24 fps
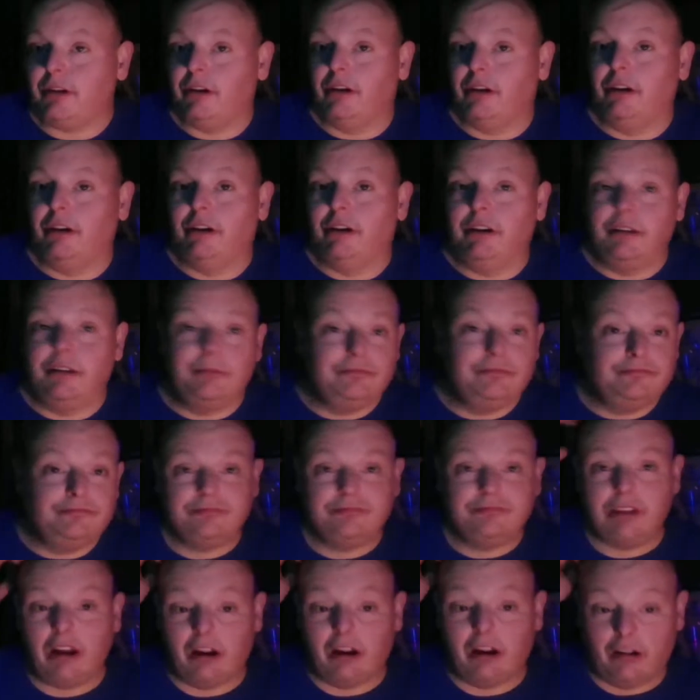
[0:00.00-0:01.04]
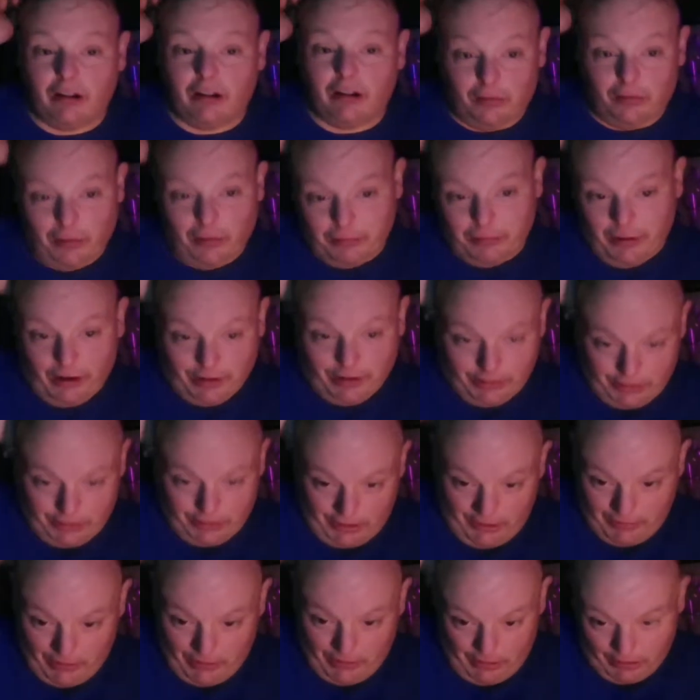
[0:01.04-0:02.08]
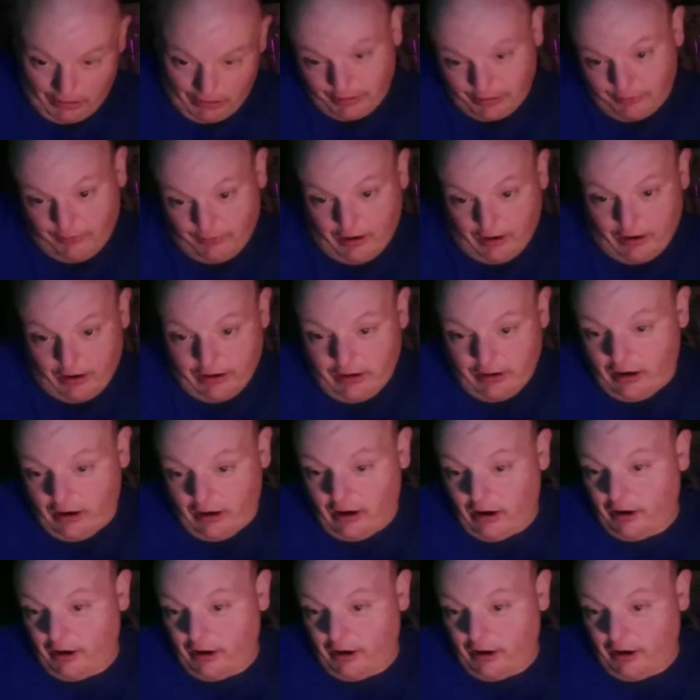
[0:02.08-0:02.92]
Yeah, all my projects are coming along just fine.